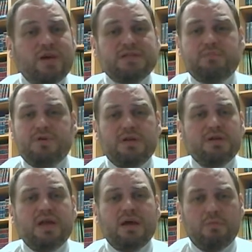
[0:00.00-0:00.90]
has to put in
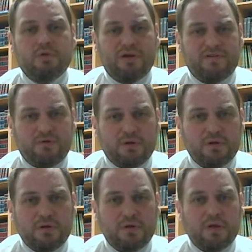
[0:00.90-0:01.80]
a lot more effort.
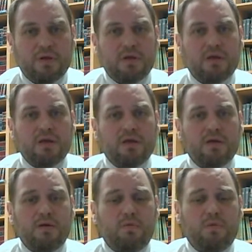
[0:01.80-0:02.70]

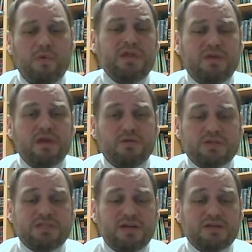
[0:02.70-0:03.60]
What we need to
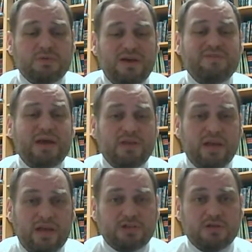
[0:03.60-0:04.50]
understand is we have an
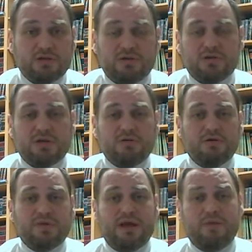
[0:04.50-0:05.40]
obligation to learn
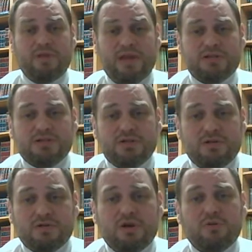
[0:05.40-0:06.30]
Torah, but our obligation to
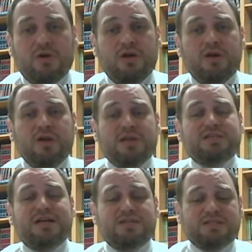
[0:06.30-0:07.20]
learn Torah is
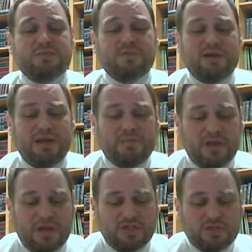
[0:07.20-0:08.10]
not just simply an
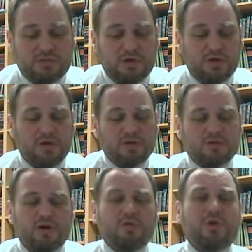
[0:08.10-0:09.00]
obligation.
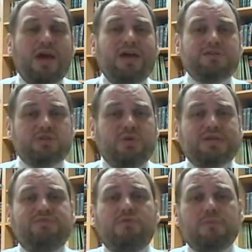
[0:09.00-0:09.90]
Torah has a
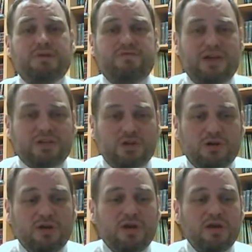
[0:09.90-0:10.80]
transformative
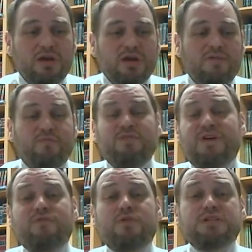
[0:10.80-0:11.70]
nature. If we've
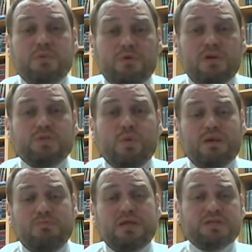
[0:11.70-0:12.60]
never experienced what
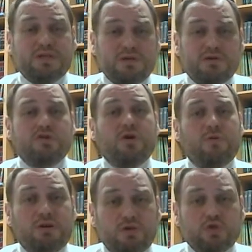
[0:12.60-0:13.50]
it means to learn
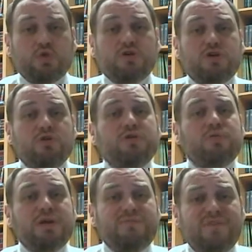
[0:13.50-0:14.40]
Torah and enjoy Torah, then
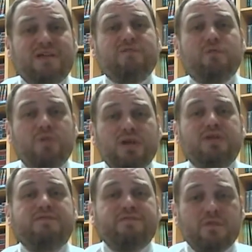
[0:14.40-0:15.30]
we've never
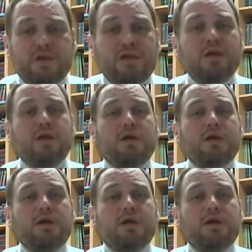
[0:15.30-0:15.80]
really fully